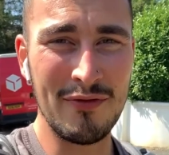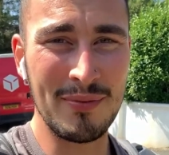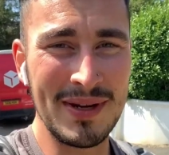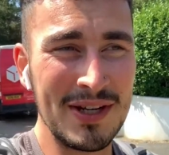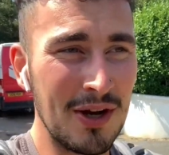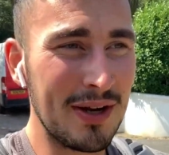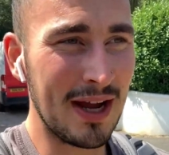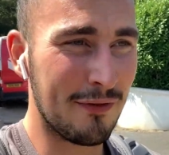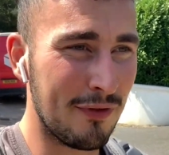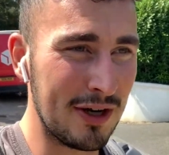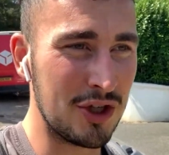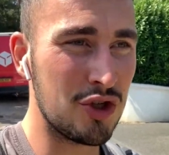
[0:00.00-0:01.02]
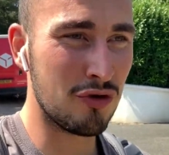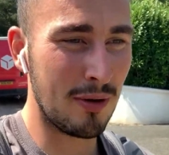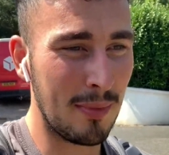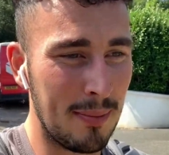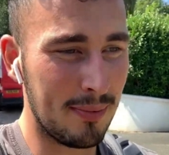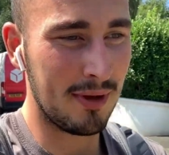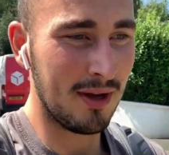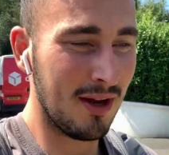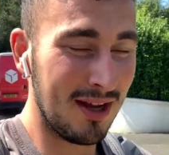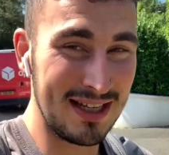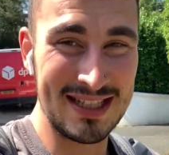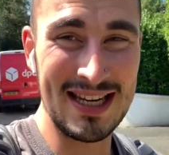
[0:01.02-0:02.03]
for me to go get a fresh trim up.
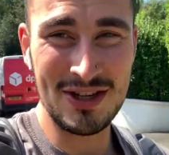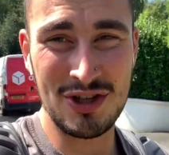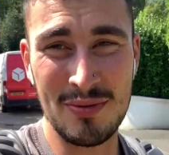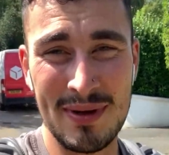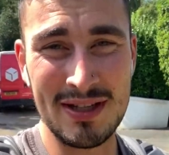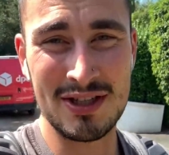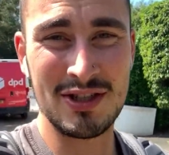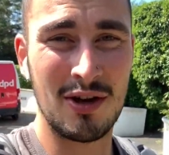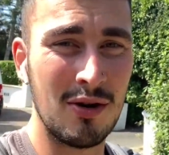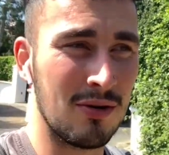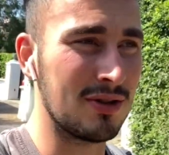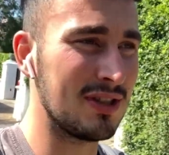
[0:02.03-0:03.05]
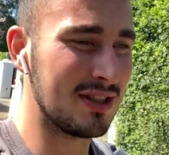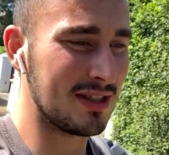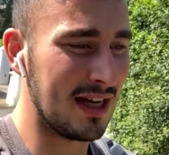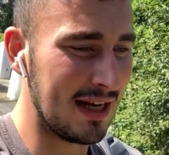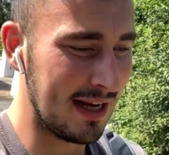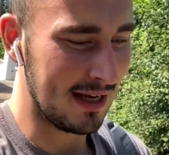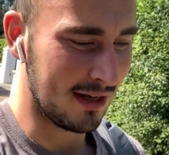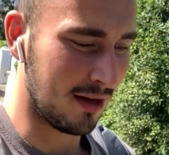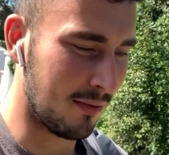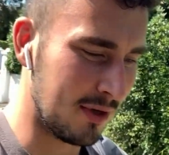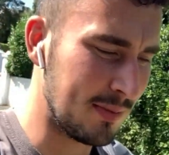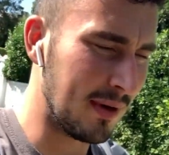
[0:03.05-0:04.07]
It's literally been so long since I had a haircut,
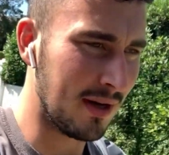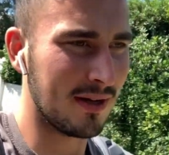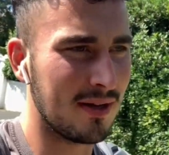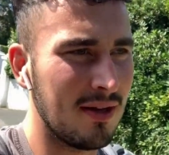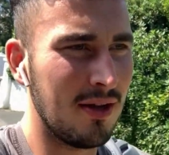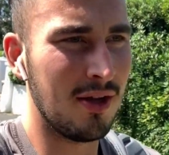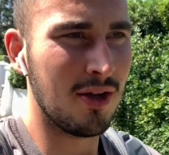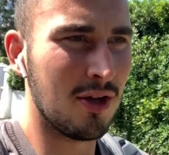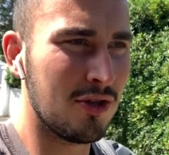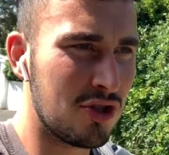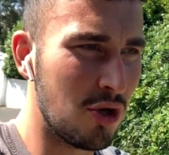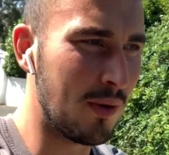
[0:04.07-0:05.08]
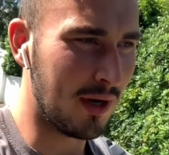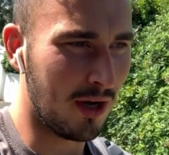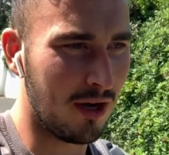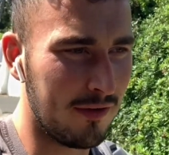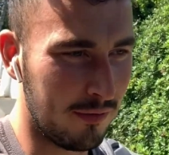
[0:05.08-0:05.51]
but it's been like 2.5